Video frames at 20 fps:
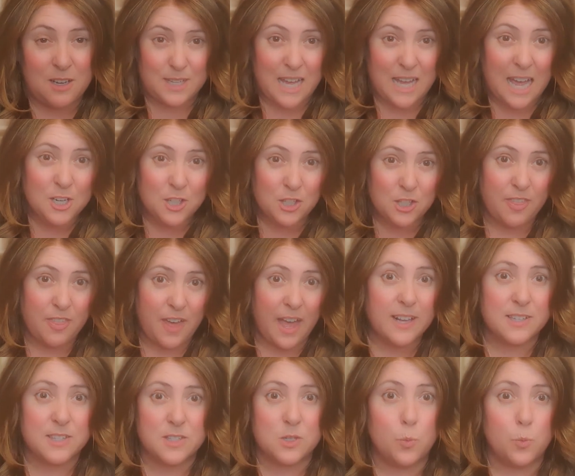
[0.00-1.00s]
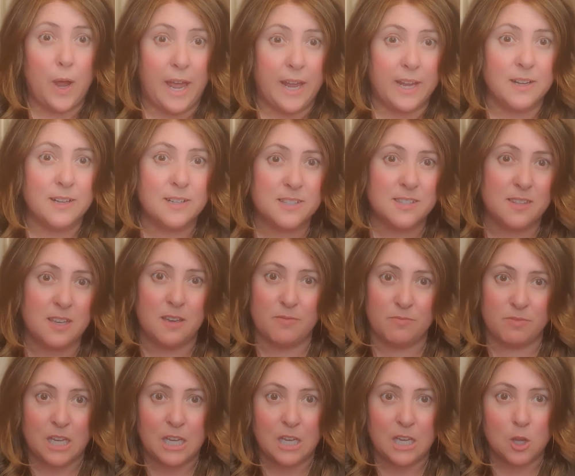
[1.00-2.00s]
actually thanks to wigs
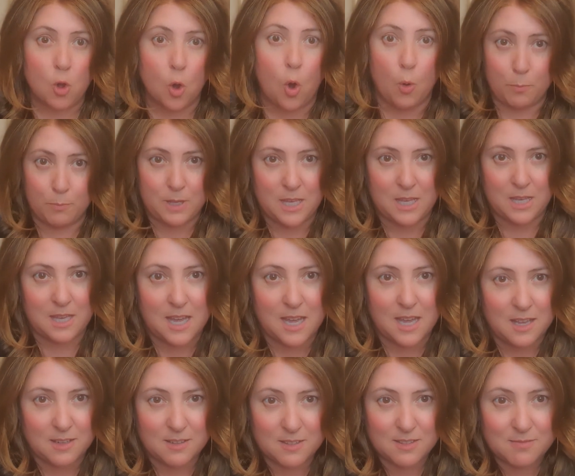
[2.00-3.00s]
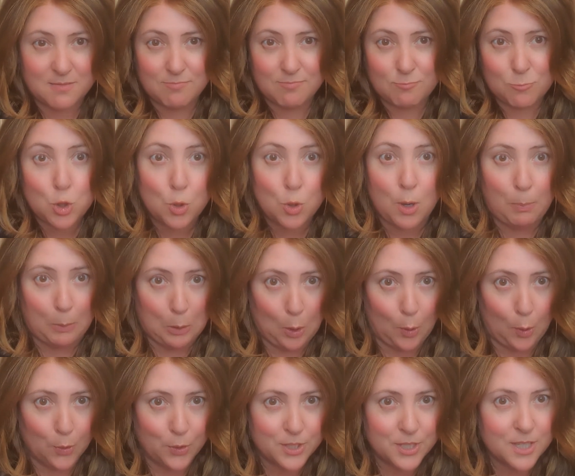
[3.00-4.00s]
that got me to a
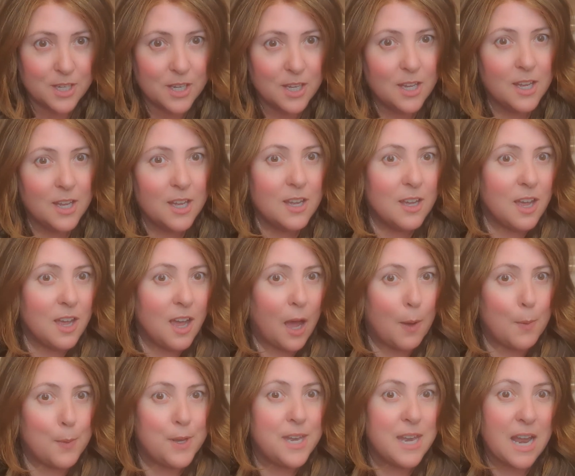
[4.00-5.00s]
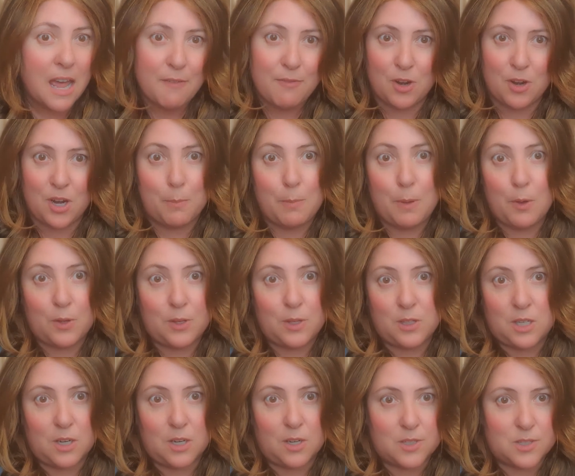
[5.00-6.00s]
blonde. I would never in a
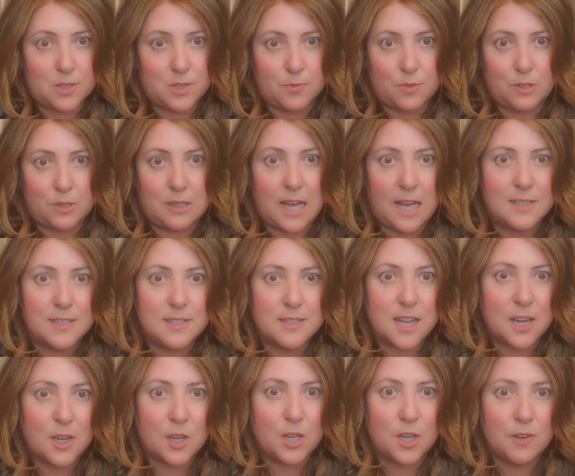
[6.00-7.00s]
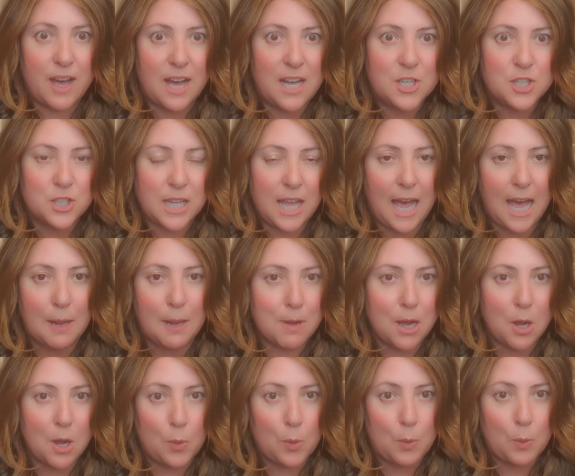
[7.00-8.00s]
million years have realised that I could have actually had
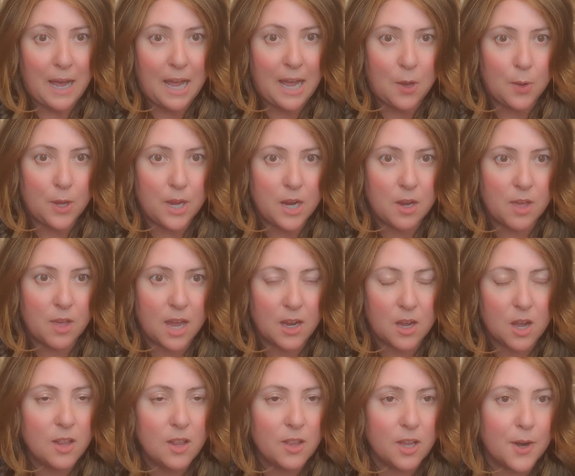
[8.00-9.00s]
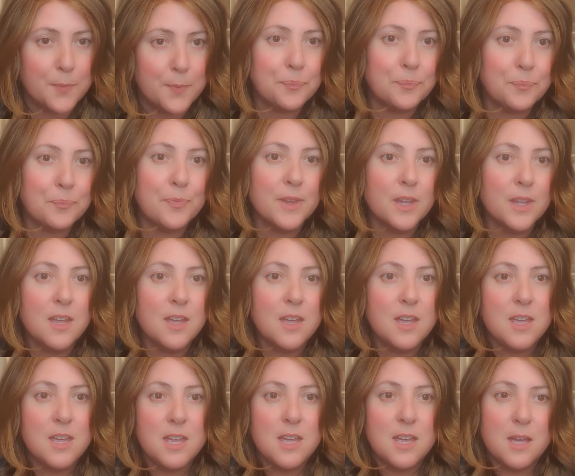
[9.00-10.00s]
my own bio hair that colour.
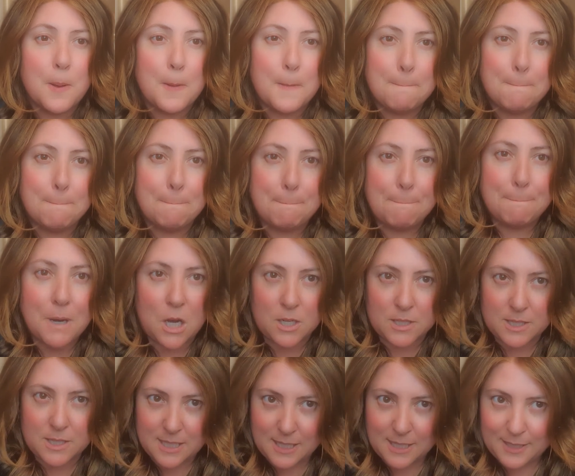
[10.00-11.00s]
But